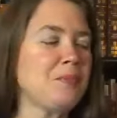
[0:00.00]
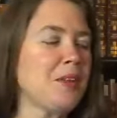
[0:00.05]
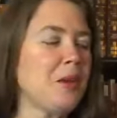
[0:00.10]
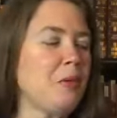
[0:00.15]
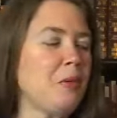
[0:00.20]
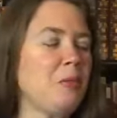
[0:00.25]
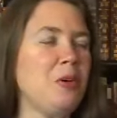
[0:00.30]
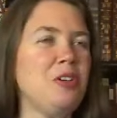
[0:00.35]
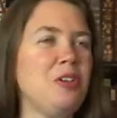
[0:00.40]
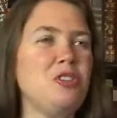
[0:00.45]

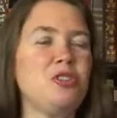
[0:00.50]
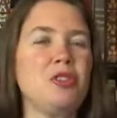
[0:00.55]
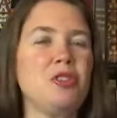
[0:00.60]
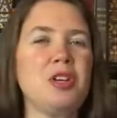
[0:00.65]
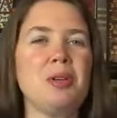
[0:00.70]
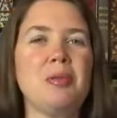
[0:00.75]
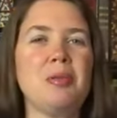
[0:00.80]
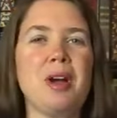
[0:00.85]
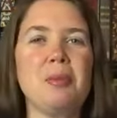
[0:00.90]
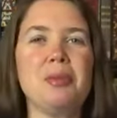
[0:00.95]
when Julia
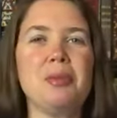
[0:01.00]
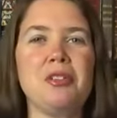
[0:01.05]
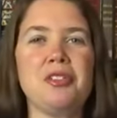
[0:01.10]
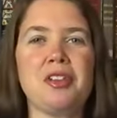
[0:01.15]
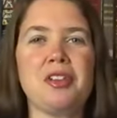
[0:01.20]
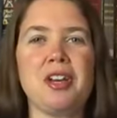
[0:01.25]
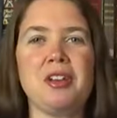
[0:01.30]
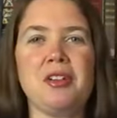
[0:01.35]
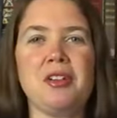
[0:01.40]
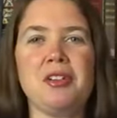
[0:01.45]
Roberts'
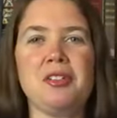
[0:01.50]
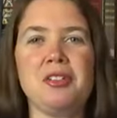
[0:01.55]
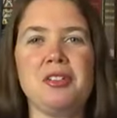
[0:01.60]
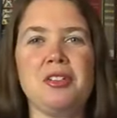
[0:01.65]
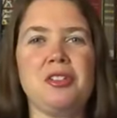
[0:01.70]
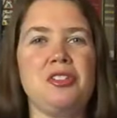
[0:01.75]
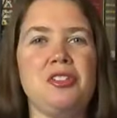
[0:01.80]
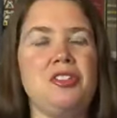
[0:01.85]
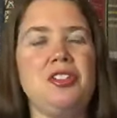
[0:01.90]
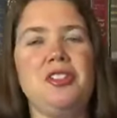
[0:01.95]
character,
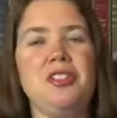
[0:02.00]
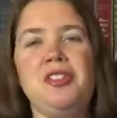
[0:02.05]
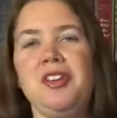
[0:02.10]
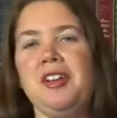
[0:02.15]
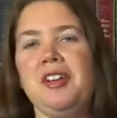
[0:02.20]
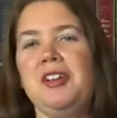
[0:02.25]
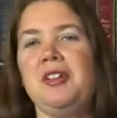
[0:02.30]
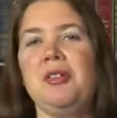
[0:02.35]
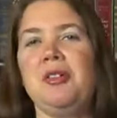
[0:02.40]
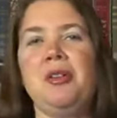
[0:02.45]
she has
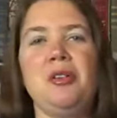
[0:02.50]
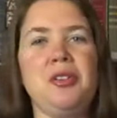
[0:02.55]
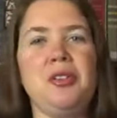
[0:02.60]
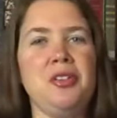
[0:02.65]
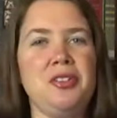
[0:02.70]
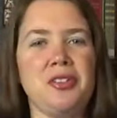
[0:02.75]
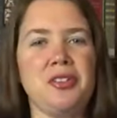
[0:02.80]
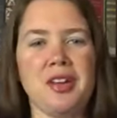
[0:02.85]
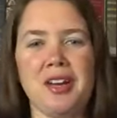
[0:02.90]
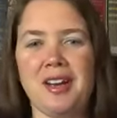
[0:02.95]
dated all these
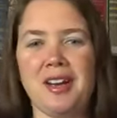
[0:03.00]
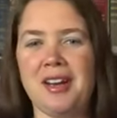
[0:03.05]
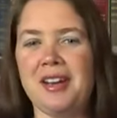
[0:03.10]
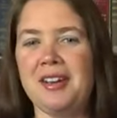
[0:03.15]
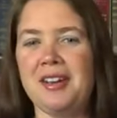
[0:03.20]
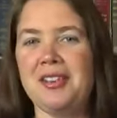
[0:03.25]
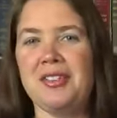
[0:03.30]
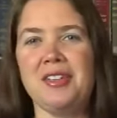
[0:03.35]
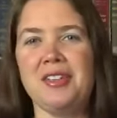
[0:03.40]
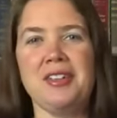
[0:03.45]

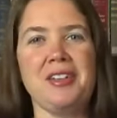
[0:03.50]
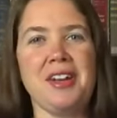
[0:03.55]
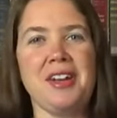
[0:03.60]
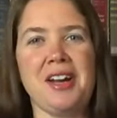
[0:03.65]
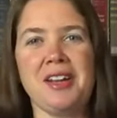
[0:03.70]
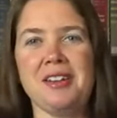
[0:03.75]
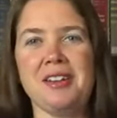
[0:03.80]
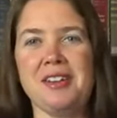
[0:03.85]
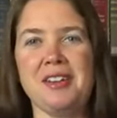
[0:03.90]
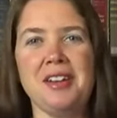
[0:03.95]
guys and
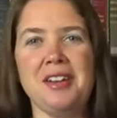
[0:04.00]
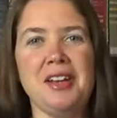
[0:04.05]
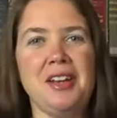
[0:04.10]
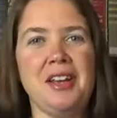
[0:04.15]
gotten